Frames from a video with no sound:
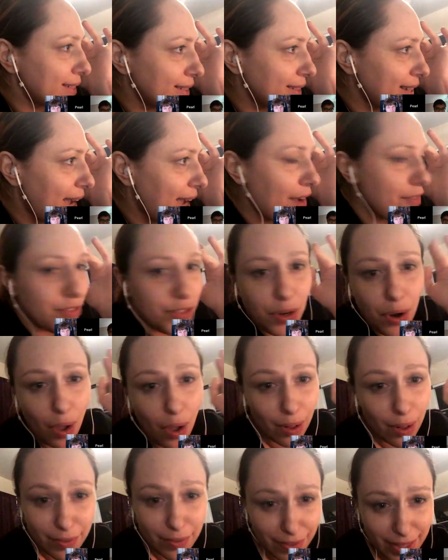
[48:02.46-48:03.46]
after all
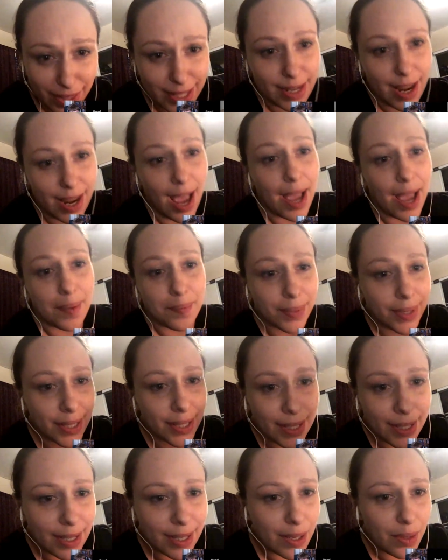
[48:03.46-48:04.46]
of this time,
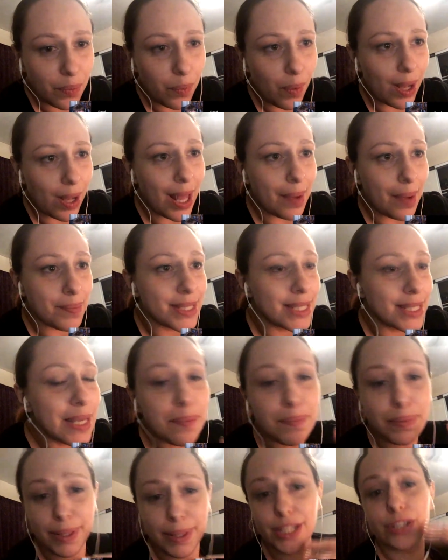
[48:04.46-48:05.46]
while I'm
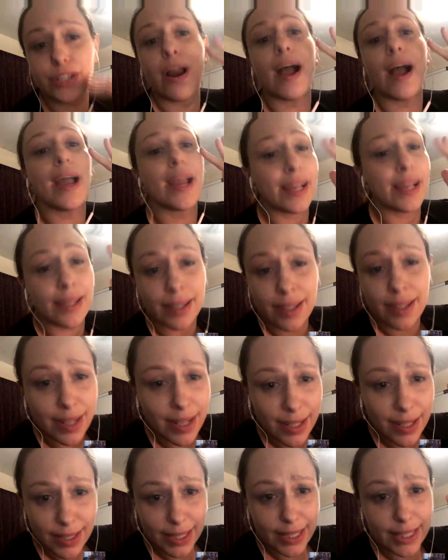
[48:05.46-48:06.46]
simply trying
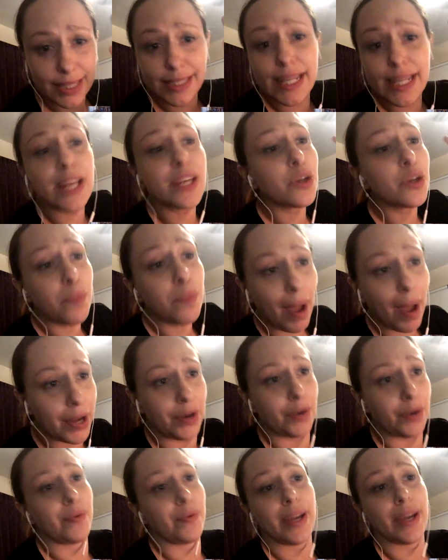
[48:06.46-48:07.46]
to continue my
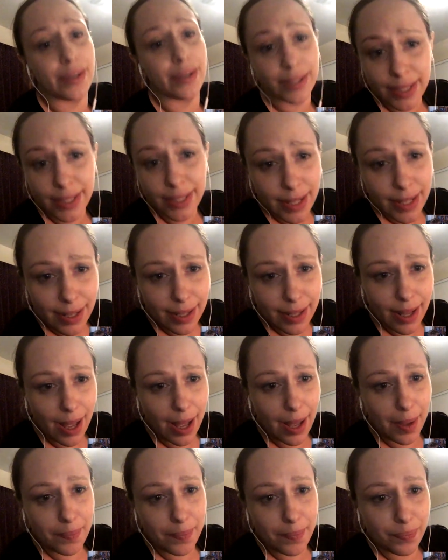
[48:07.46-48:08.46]
career,
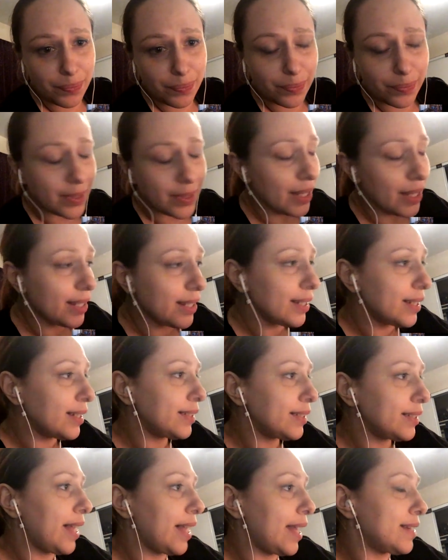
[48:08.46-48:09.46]

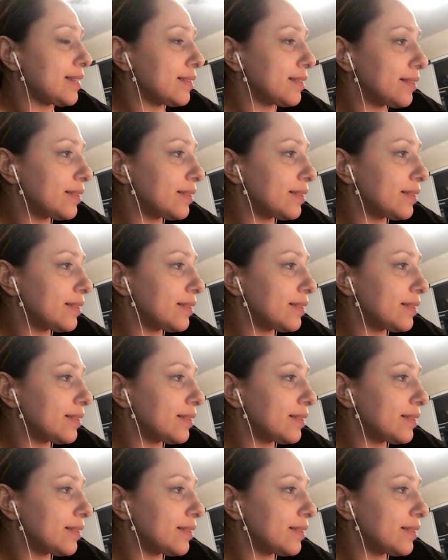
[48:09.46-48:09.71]
that